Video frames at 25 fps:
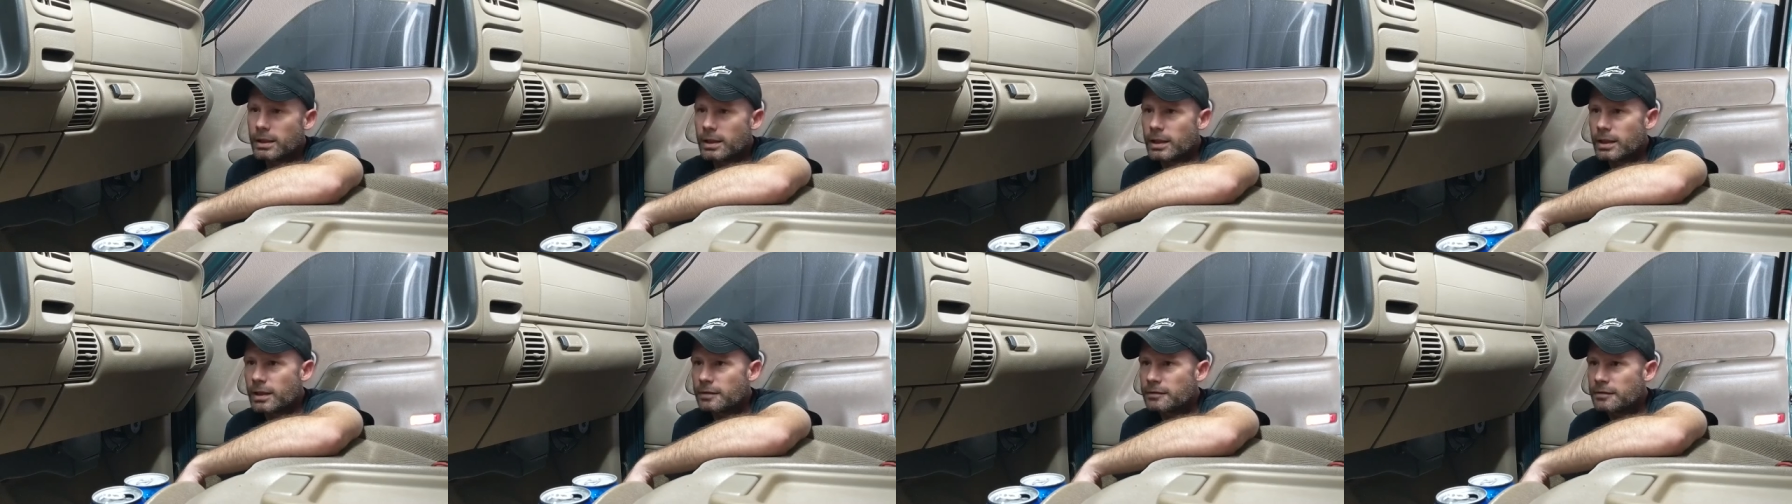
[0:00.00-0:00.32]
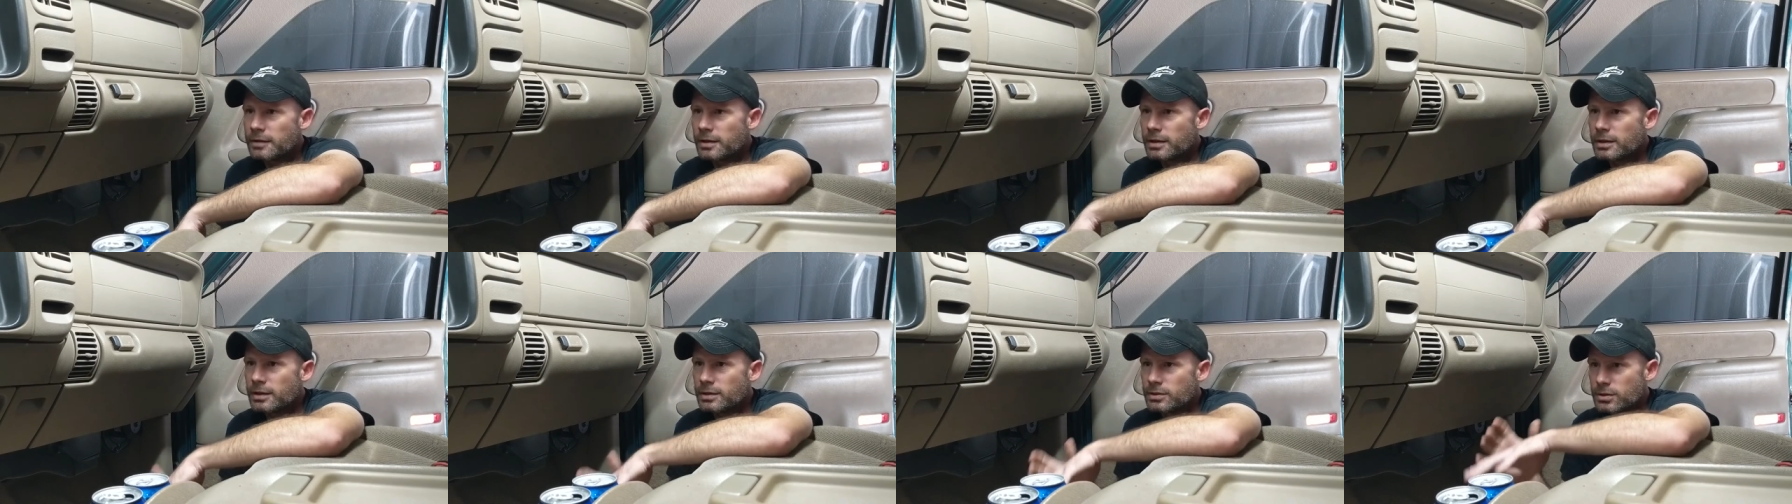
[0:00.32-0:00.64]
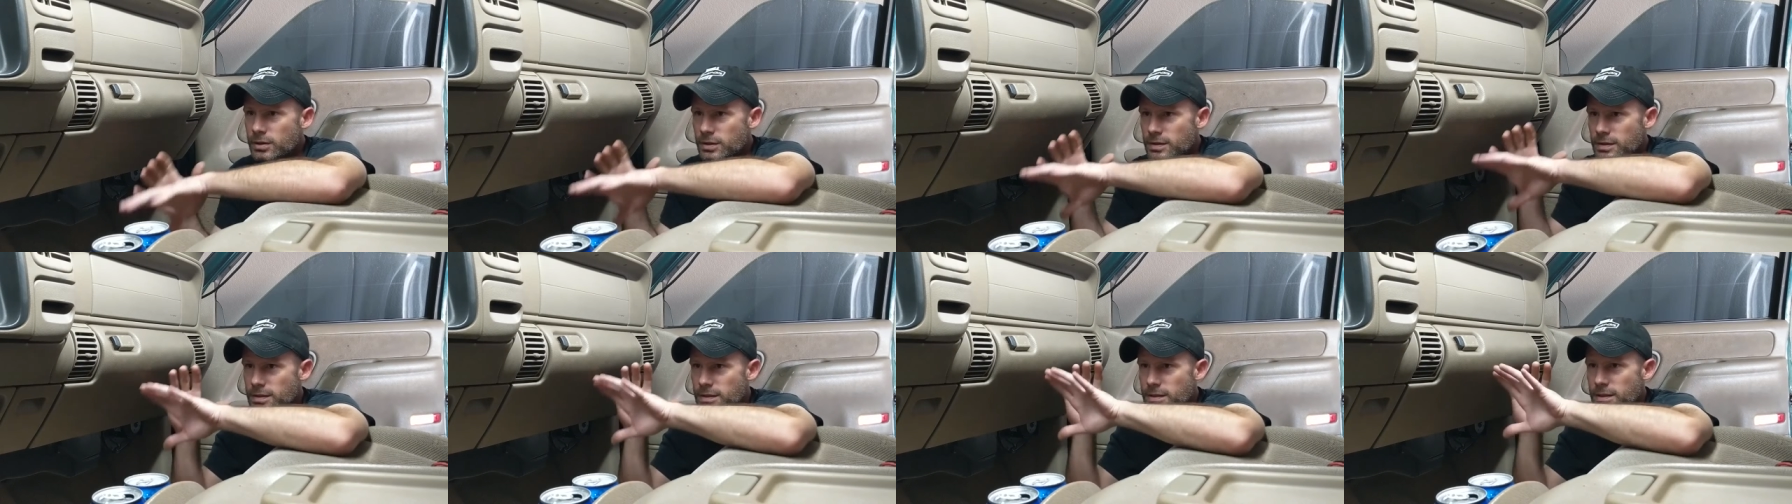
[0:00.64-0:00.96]
and then it
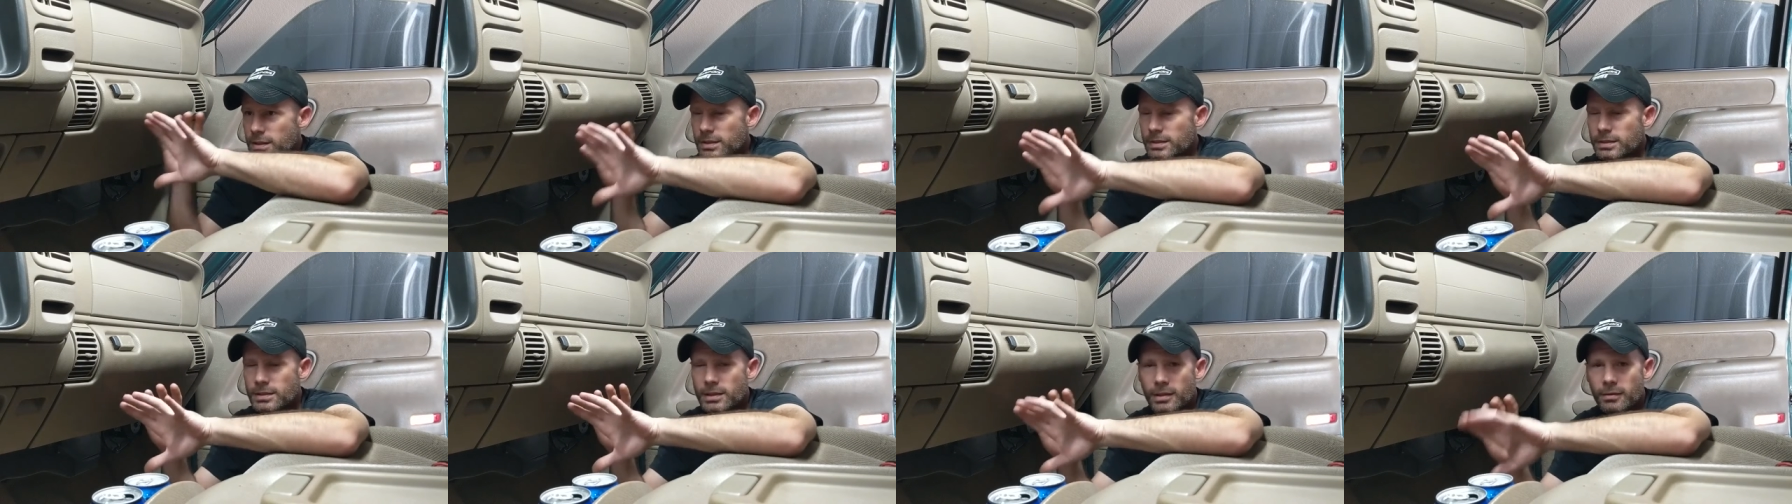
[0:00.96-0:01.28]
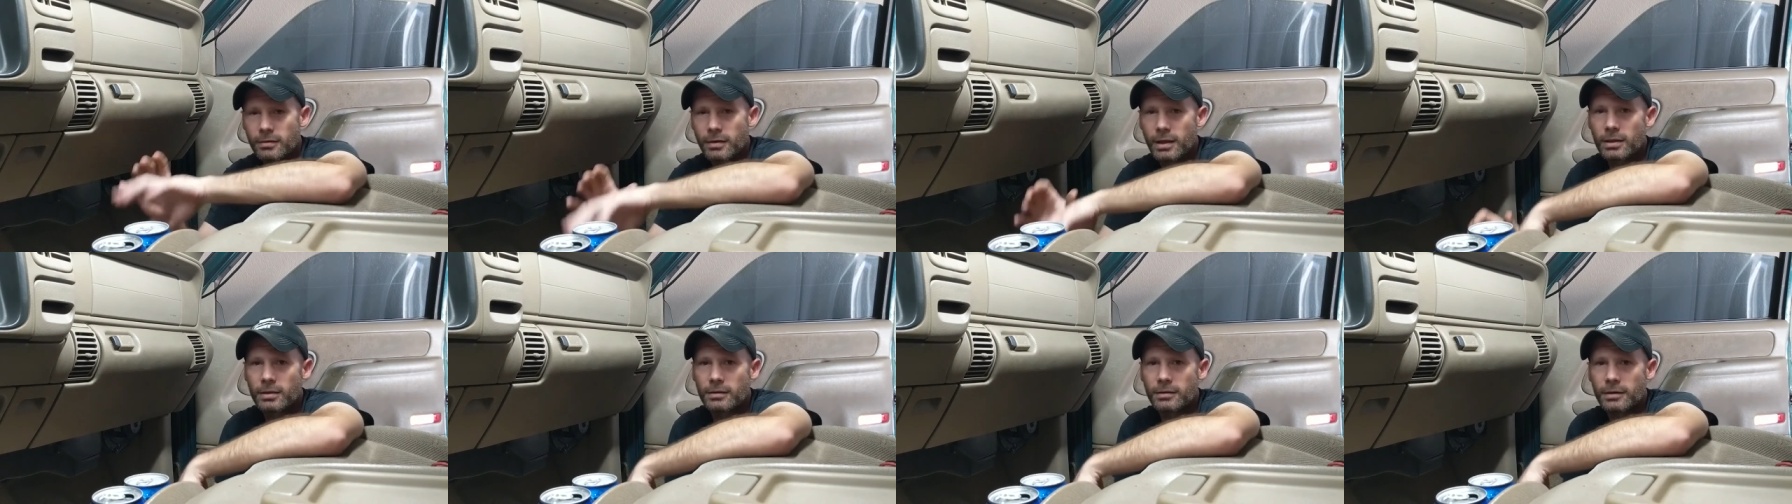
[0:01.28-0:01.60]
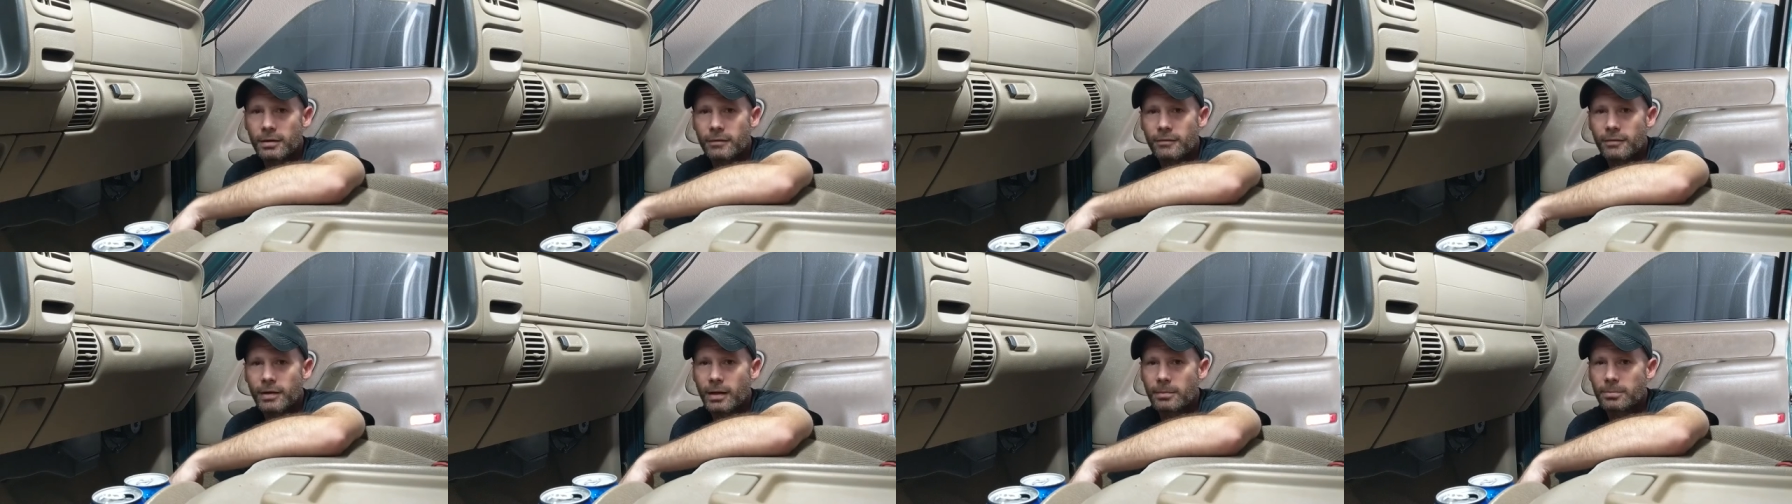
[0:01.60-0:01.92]
just sticks there out in
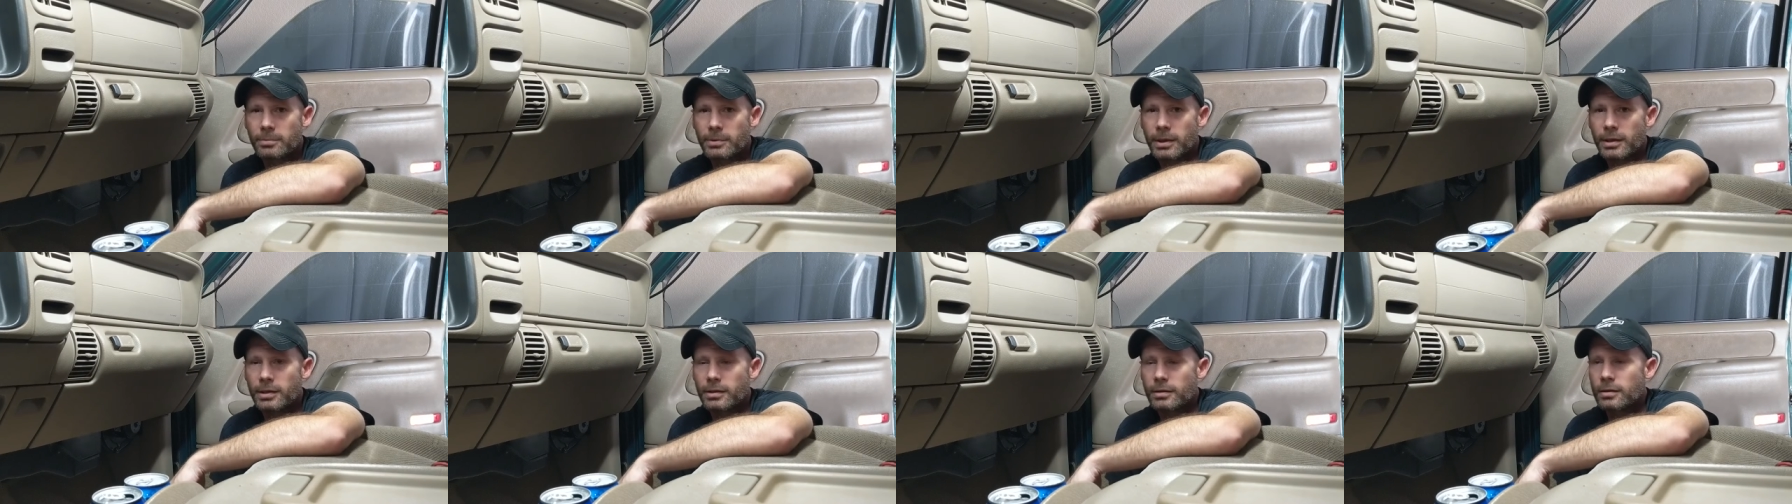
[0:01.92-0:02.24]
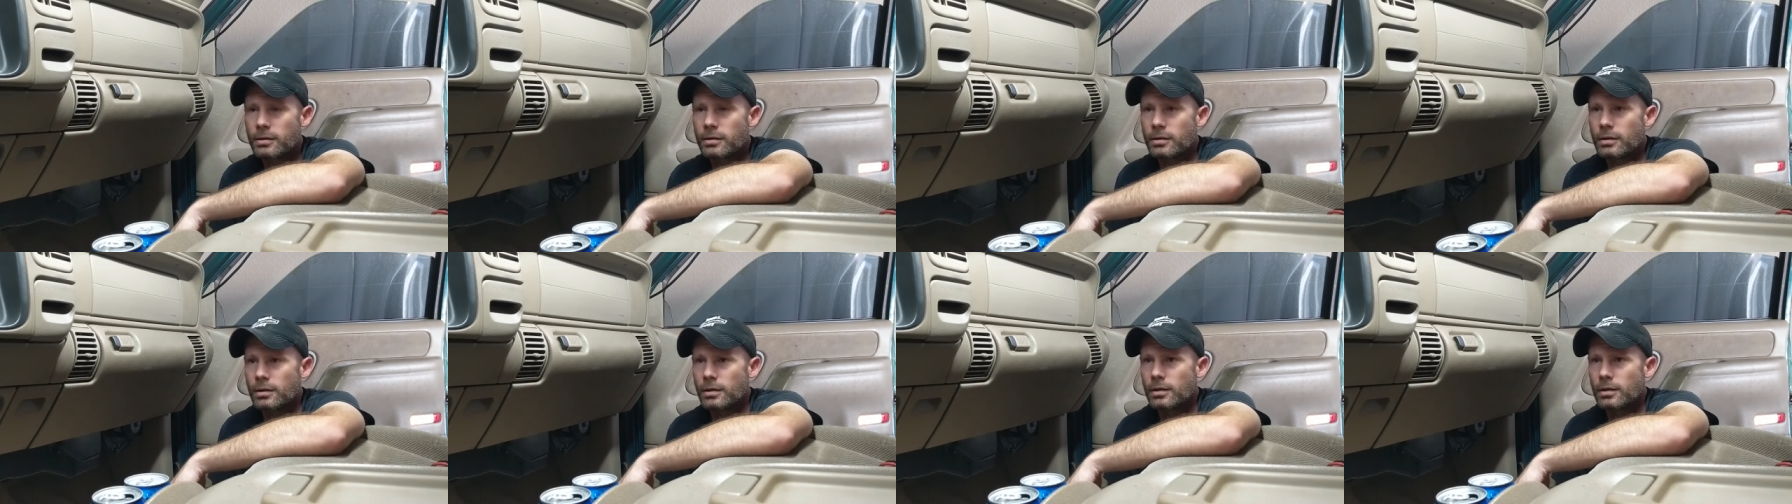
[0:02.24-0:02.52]
the evaporator